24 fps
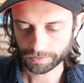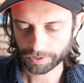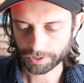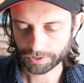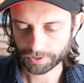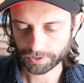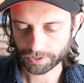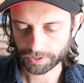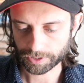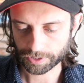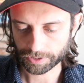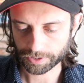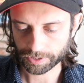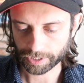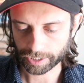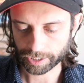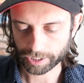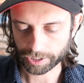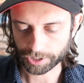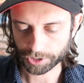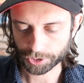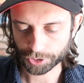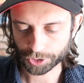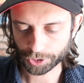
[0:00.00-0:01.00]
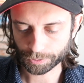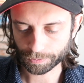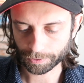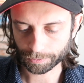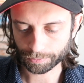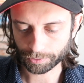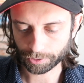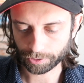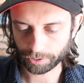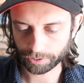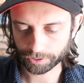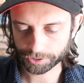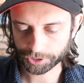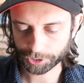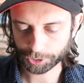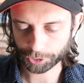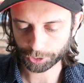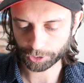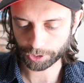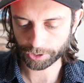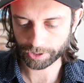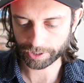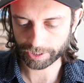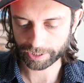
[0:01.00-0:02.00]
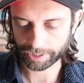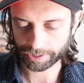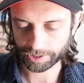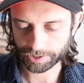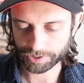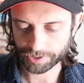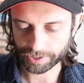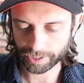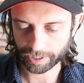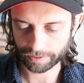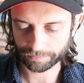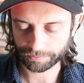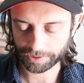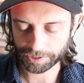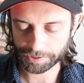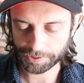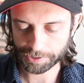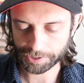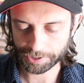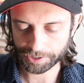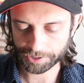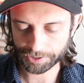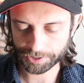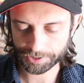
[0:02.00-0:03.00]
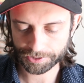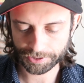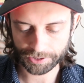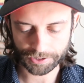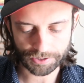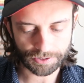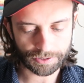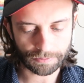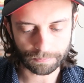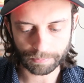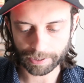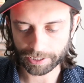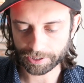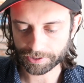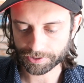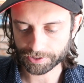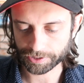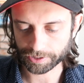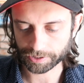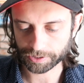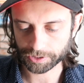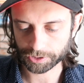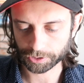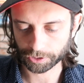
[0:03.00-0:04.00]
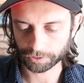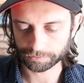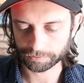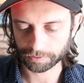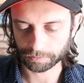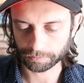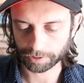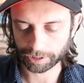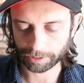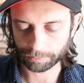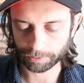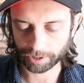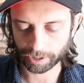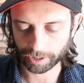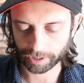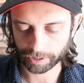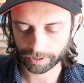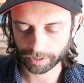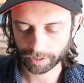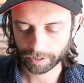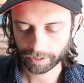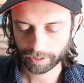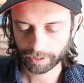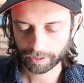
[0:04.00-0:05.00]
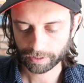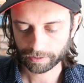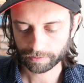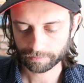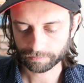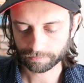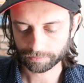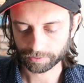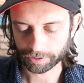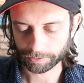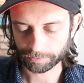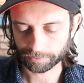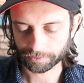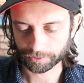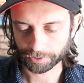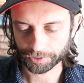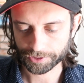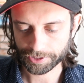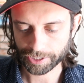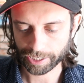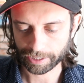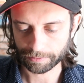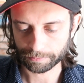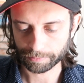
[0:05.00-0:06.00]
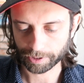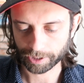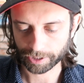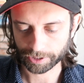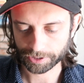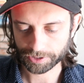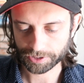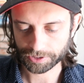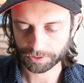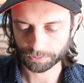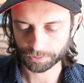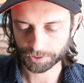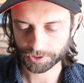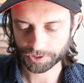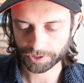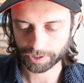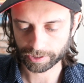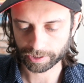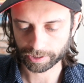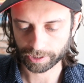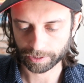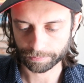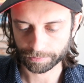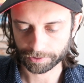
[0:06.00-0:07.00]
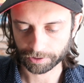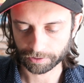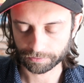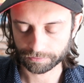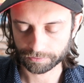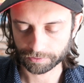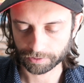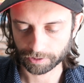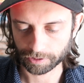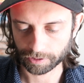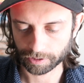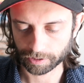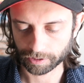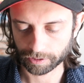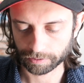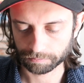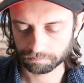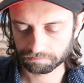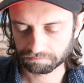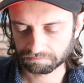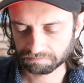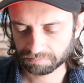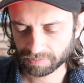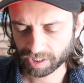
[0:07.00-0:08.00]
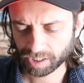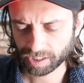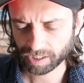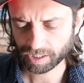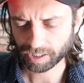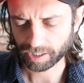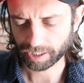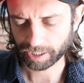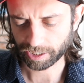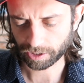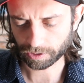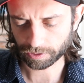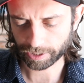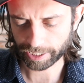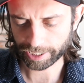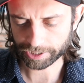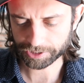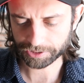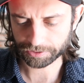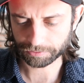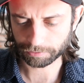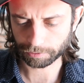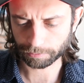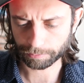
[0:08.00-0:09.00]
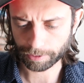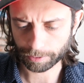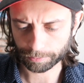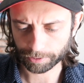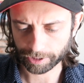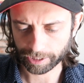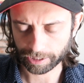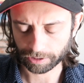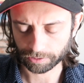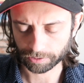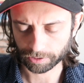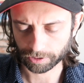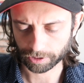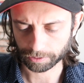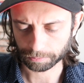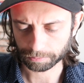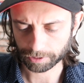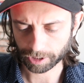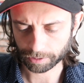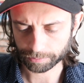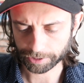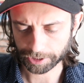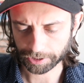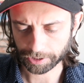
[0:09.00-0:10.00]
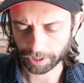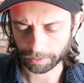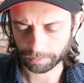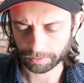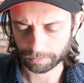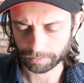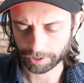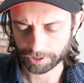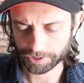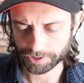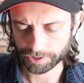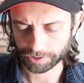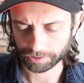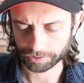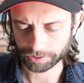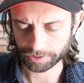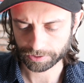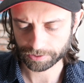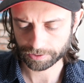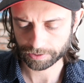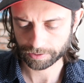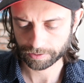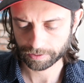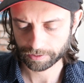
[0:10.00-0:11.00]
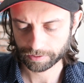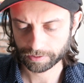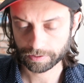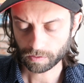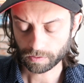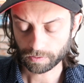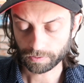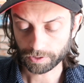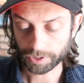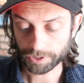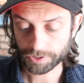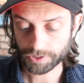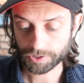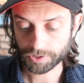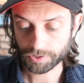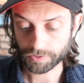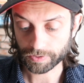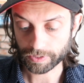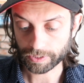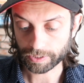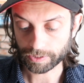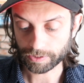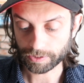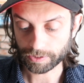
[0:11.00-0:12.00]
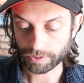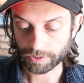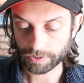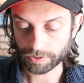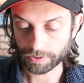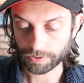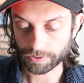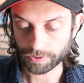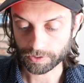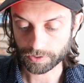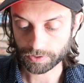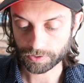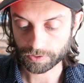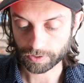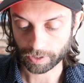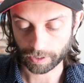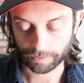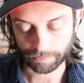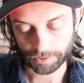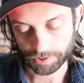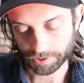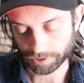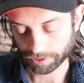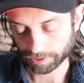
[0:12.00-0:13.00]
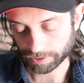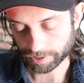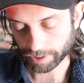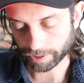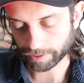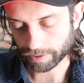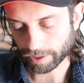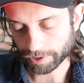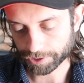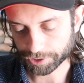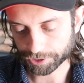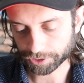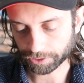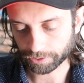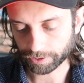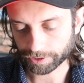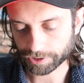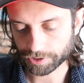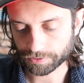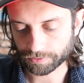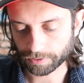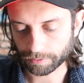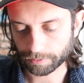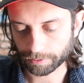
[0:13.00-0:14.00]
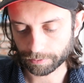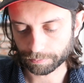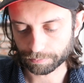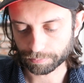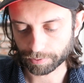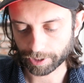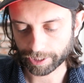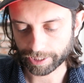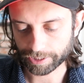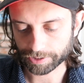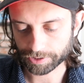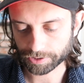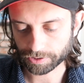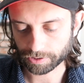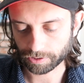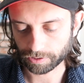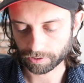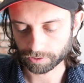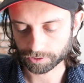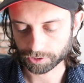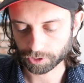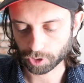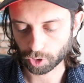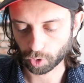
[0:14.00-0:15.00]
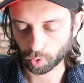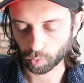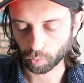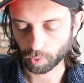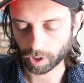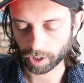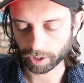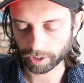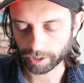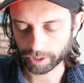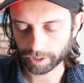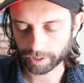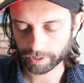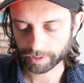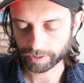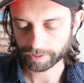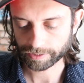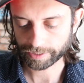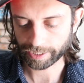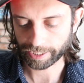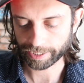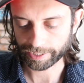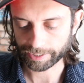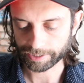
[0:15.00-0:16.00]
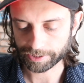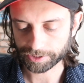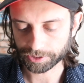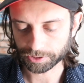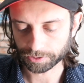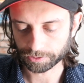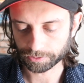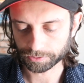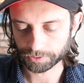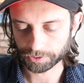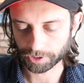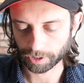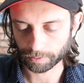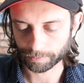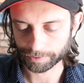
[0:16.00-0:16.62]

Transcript: This is a Super Bowl shirt. It is not vintage, just a basic shirt from Reebok, flipped for 10 bucks. It was sitting up there for, I don't actually remember how long, probably a couple months at least. This is obviously a tie-dye shirt. It's from a brand called Kuwalla, K-U-W-A-L-L-A.